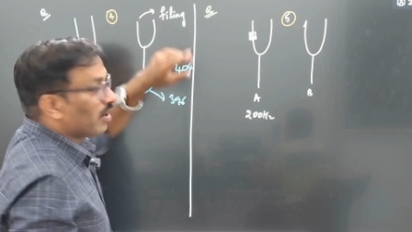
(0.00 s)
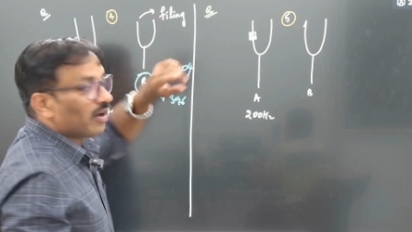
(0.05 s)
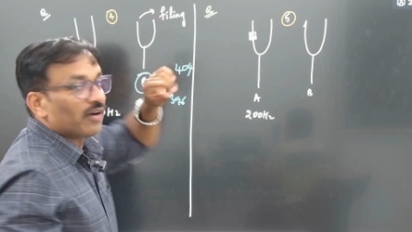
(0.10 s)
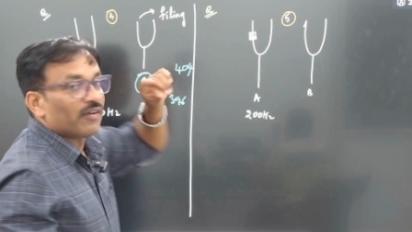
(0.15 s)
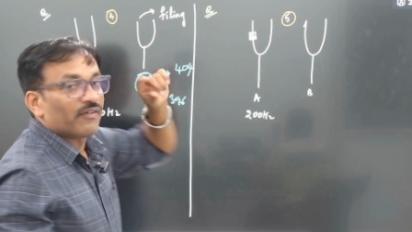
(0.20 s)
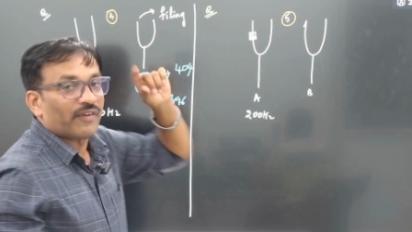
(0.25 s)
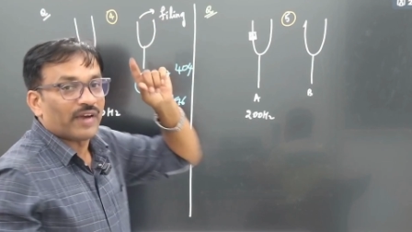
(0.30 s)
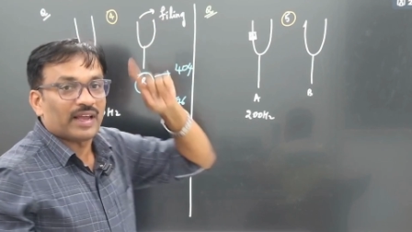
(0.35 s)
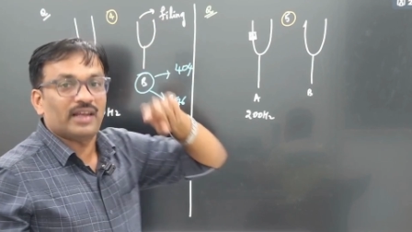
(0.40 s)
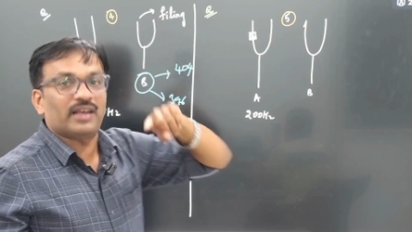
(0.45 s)

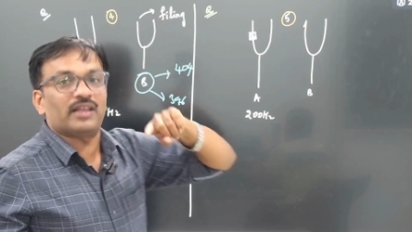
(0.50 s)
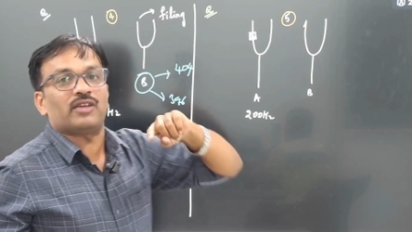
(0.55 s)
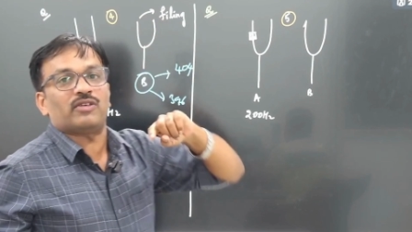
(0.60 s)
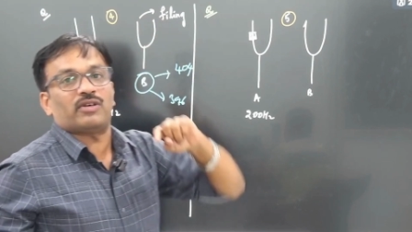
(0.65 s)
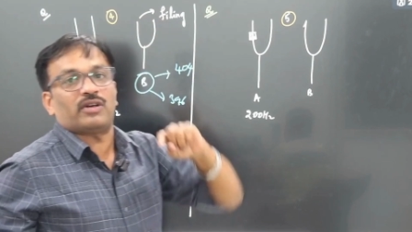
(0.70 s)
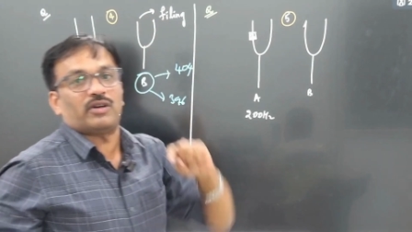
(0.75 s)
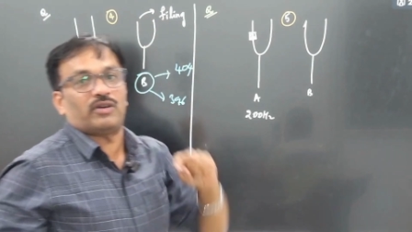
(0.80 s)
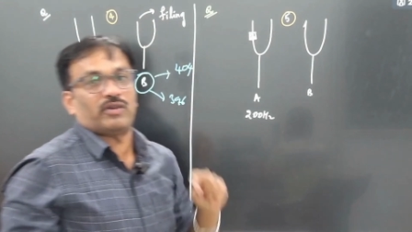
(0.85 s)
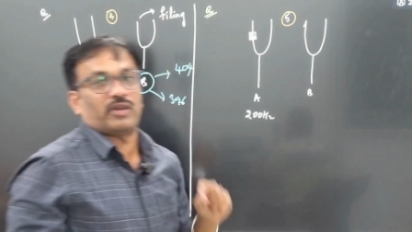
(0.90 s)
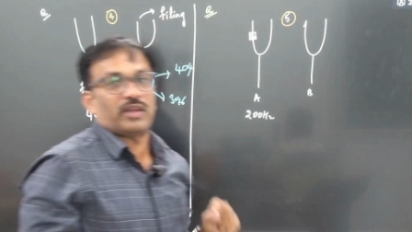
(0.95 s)
filing you
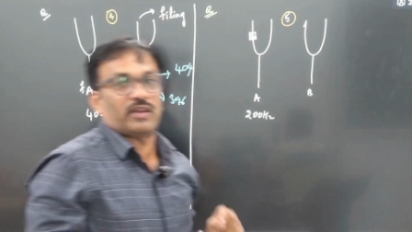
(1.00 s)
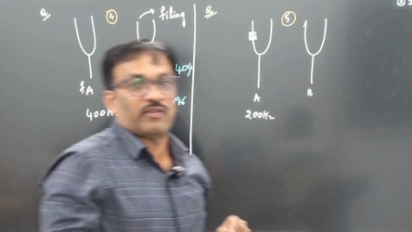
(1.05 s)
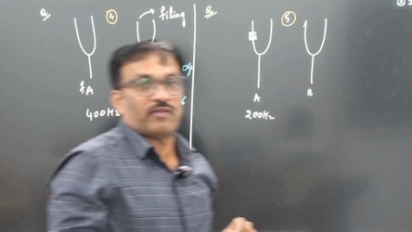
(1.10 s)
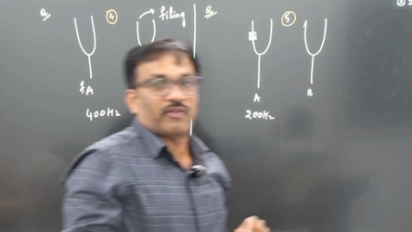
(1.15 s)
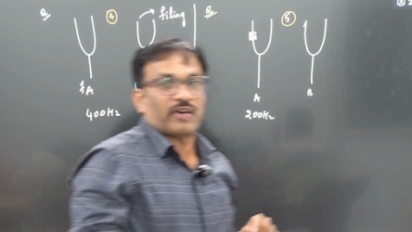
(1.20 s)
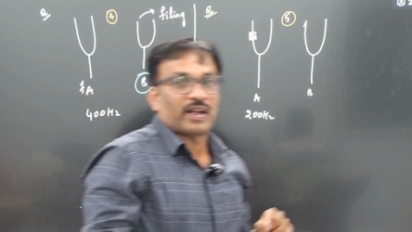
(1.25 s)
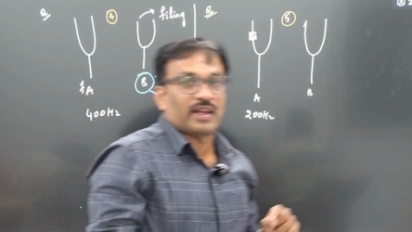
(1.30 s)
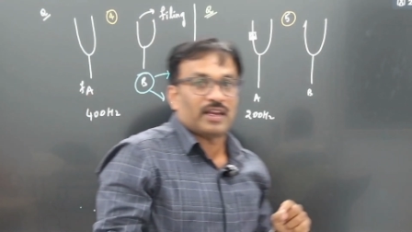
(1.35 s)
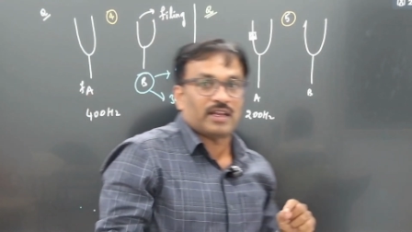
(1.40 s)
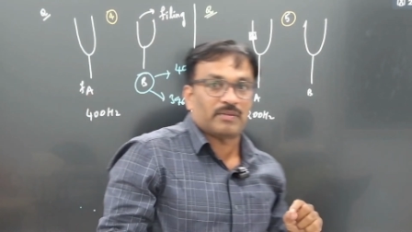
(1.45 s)
are doing.
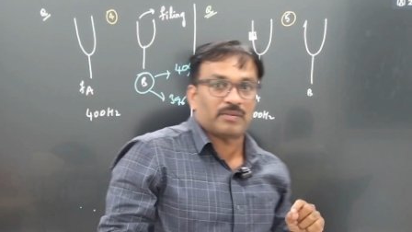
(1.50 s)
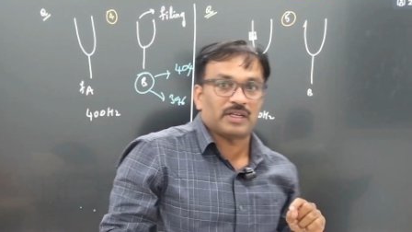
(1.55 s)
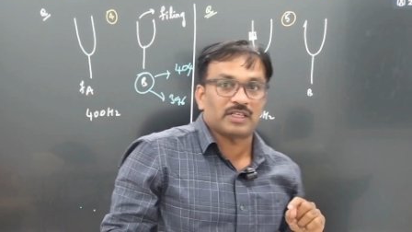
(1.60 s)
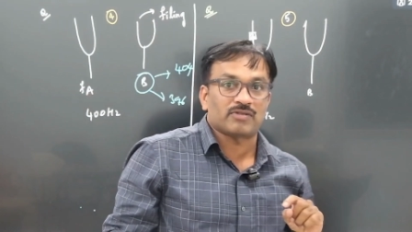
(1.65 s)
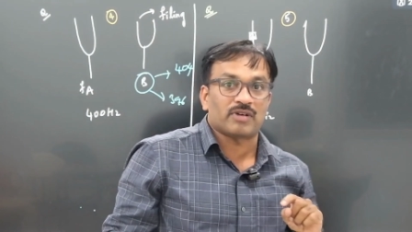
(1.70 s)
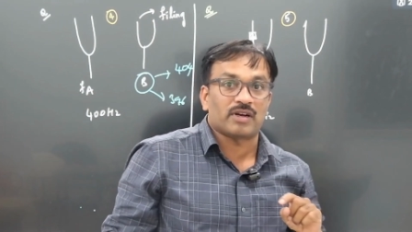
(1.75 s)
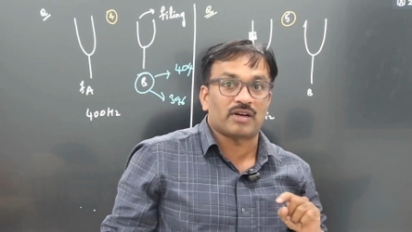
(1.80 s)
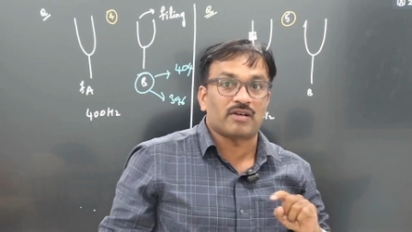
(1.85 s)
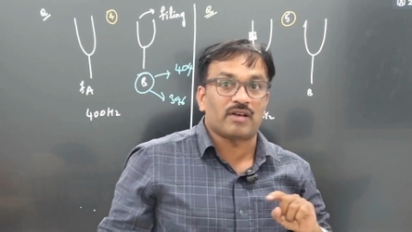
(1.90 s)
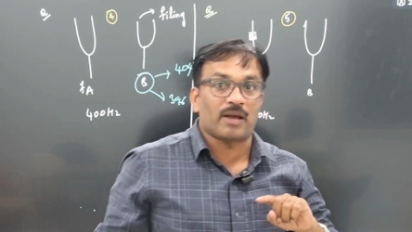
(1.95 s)
Filing means
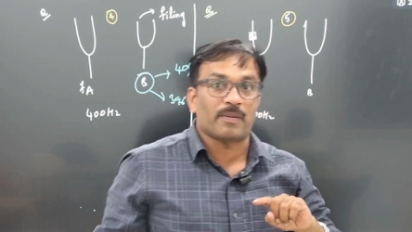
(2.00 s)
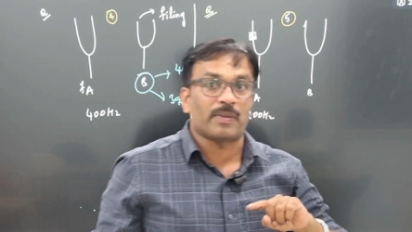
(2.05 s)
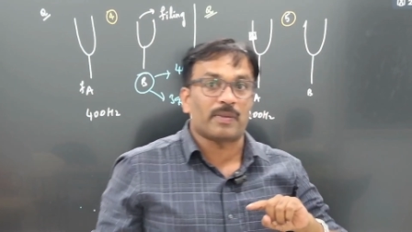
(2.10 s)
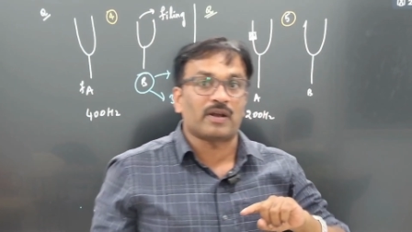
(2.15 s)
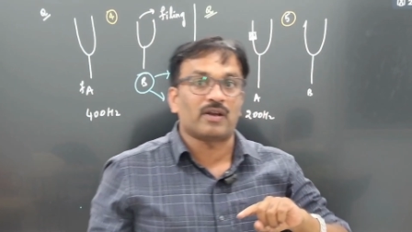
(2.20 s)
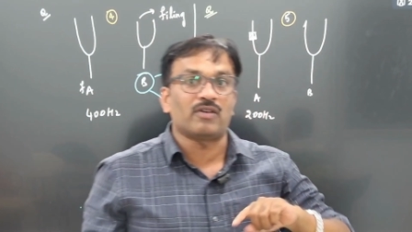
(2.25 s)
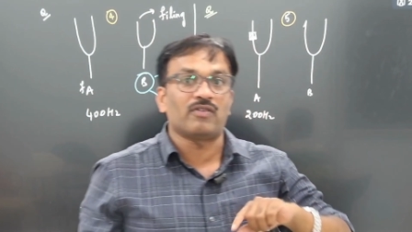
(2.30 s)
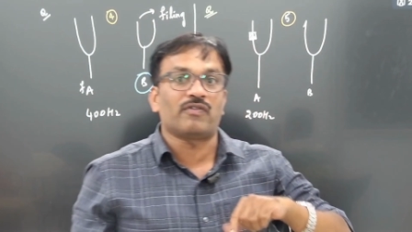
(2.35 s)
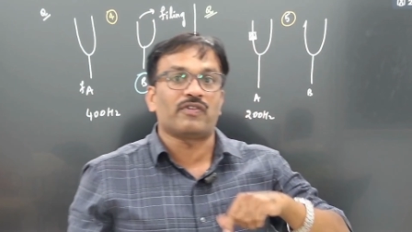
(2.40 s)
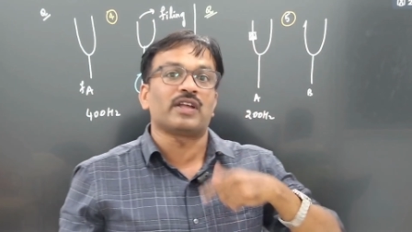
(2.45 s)
what will happen
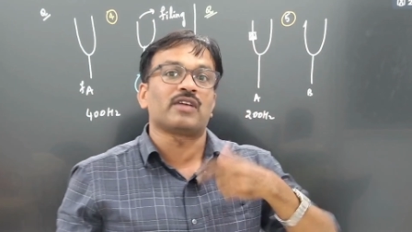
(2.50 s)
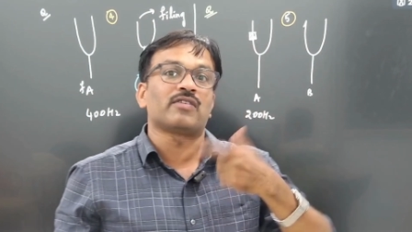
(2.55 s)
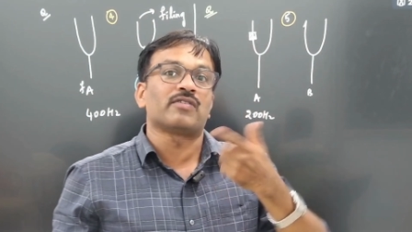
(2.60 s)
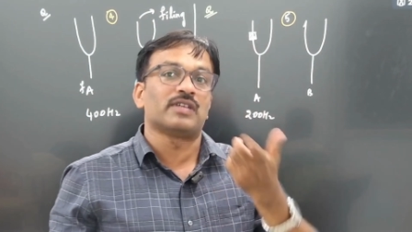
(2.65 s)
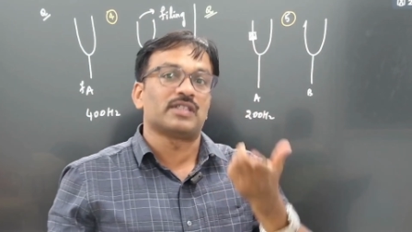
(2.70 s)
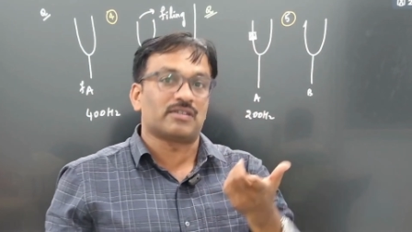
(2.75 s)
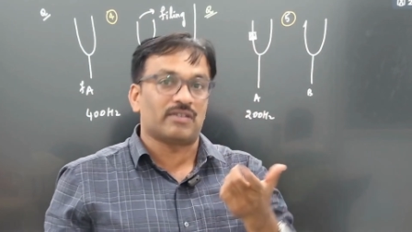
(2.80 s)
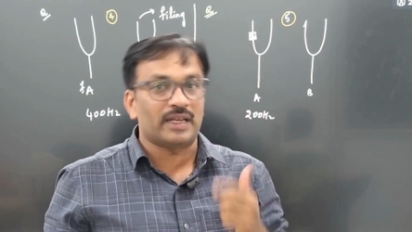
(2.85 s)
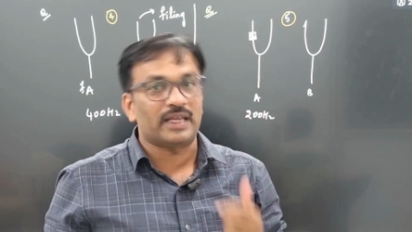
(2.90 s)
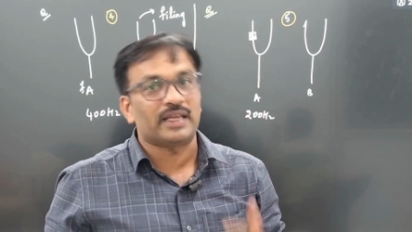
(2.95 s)
now?
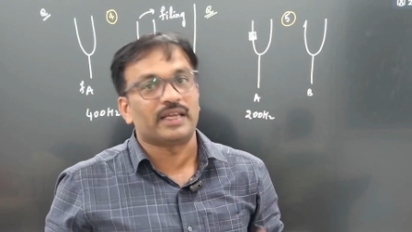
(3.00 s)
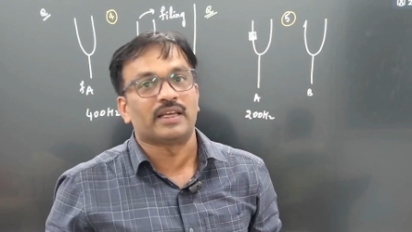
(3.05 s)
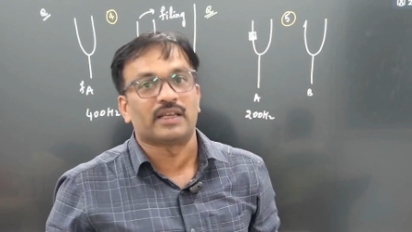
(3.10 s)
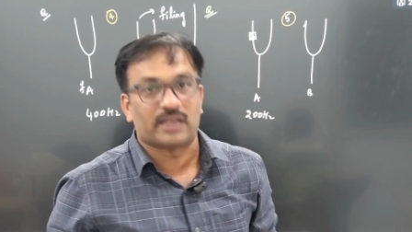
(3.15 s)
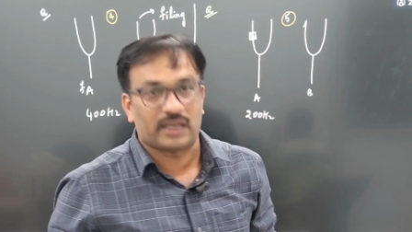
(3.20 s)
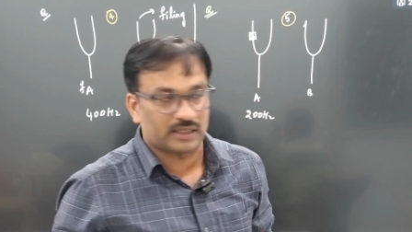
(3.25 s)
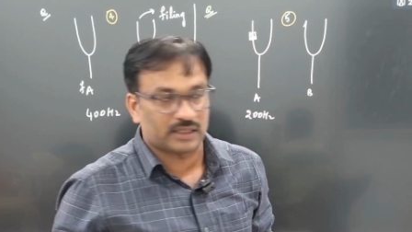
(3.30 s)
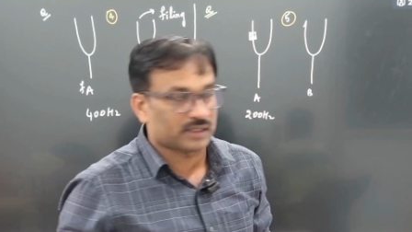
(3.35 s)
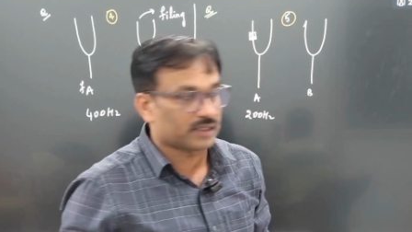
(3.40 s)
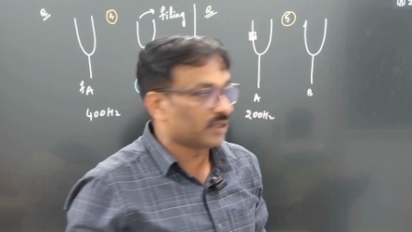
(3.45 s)
Frequency will
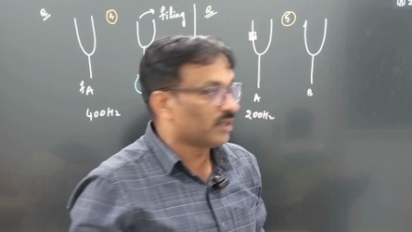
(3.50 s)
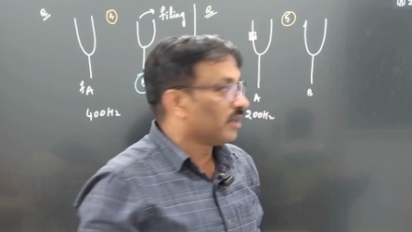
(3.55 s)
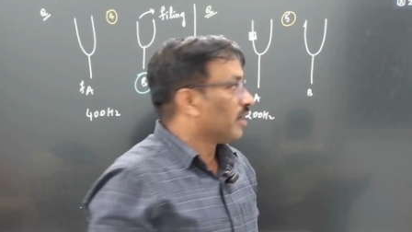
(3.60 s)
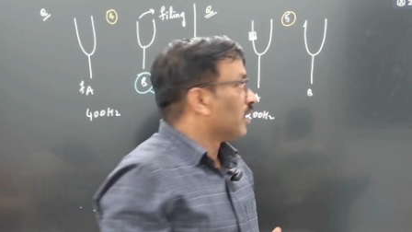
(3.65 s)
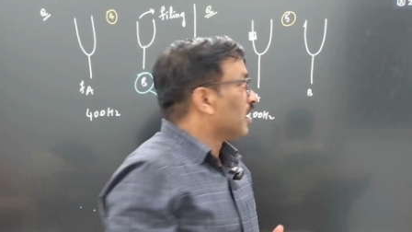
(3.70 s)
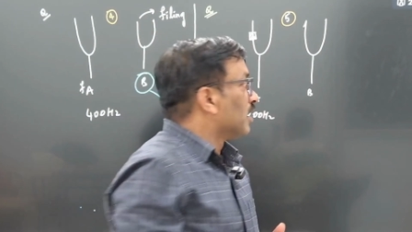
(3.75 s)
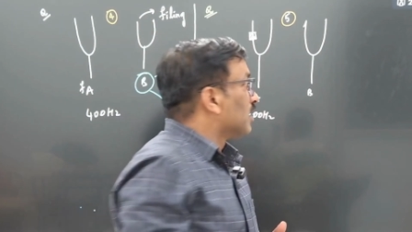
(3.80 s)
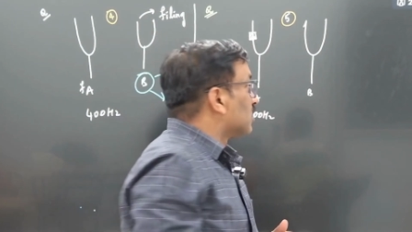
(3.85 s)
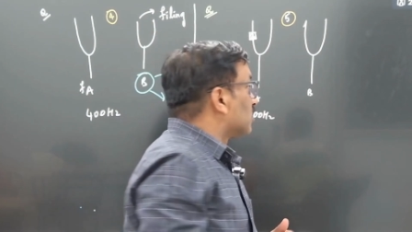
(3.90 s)
increase. So